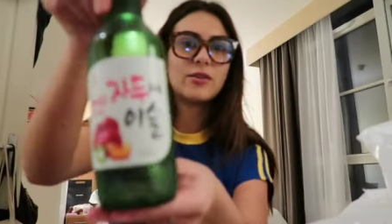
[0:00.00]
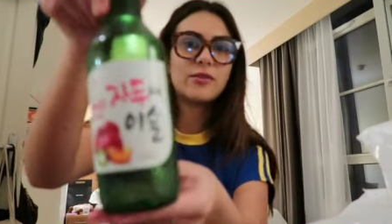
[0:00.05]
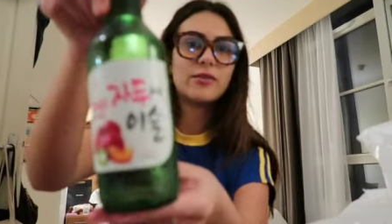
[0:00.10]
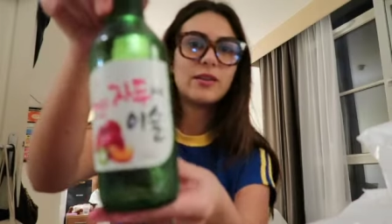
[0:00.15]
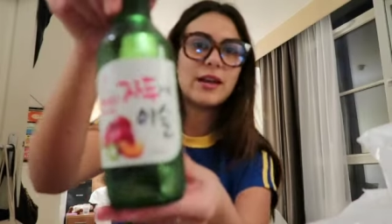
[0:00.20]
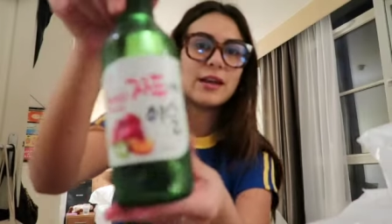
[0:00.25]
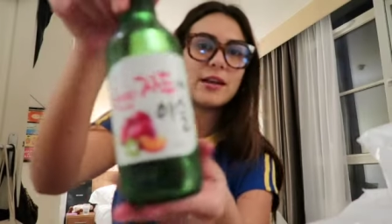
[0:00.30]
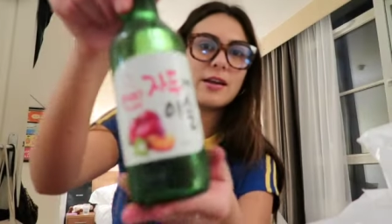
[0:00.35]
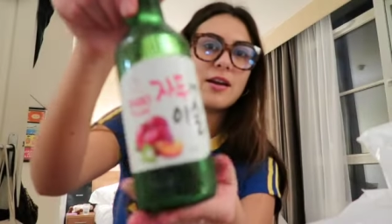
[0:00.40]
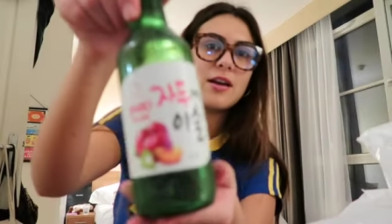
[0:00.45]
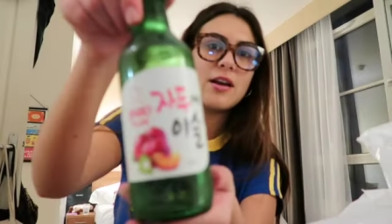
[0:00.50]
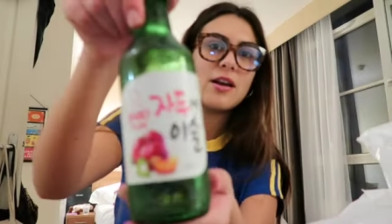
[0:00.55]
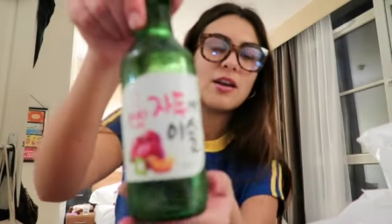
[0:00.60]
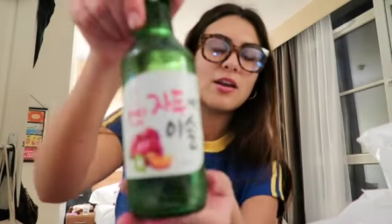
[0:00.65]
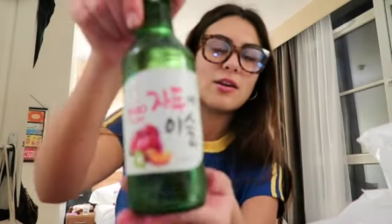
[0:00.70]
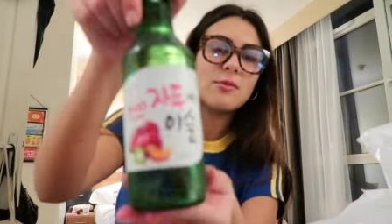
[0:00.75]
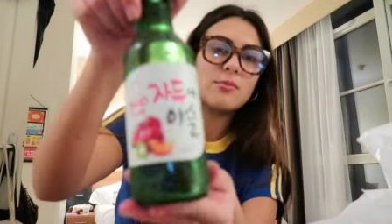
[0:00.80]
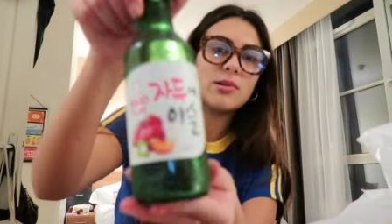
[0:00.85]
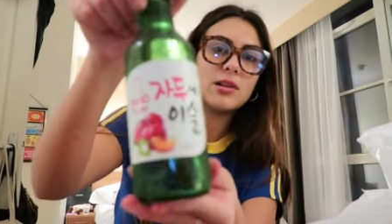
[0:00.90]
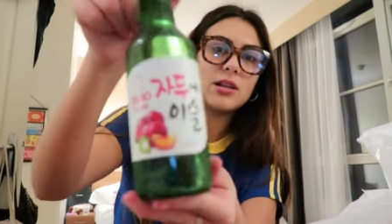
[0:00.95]
of like
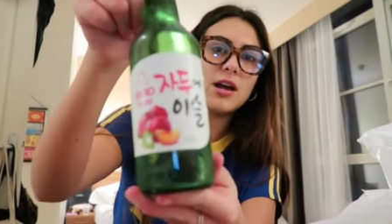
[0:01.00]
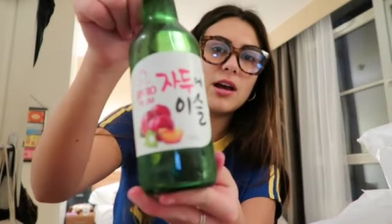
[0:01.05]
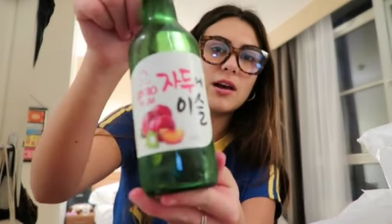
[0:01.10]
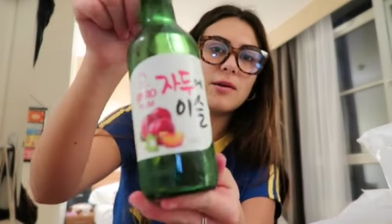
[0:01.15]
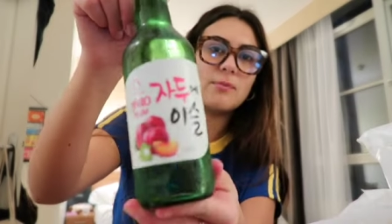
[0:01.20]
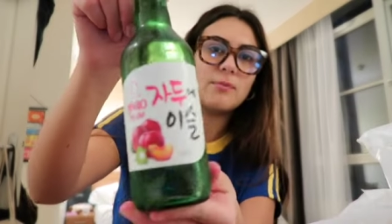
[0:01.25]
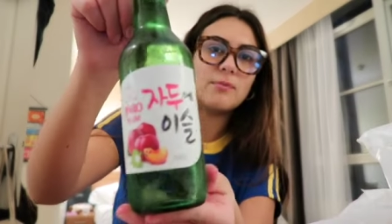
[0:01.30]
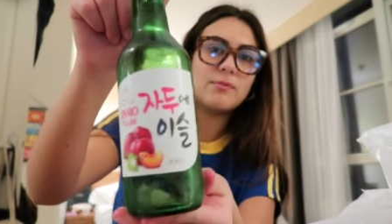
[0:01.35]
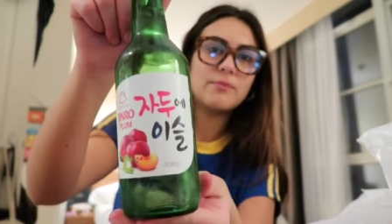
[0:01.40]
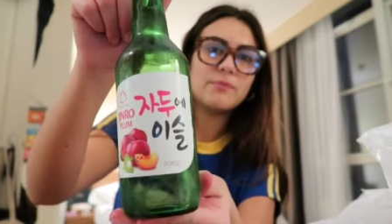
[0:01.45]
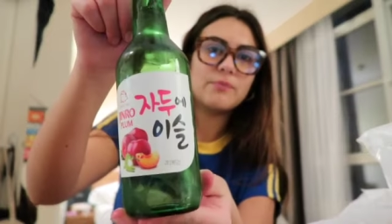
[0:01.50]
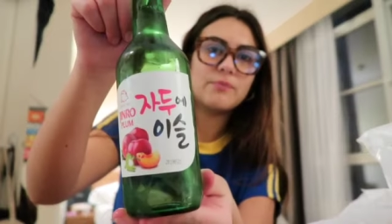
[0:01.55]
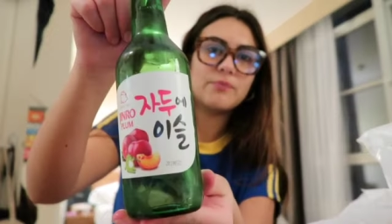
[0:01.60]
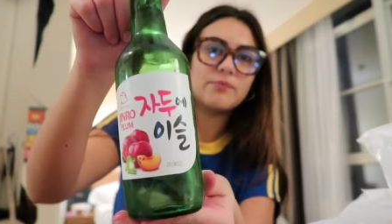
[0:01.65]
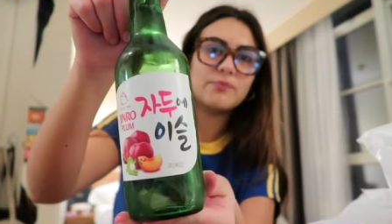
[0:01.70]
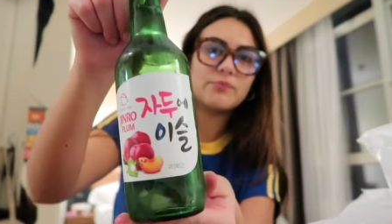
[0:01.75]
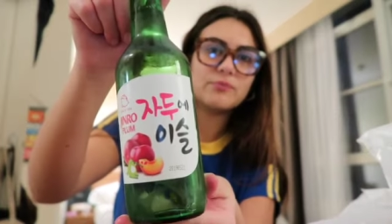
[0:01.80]
plum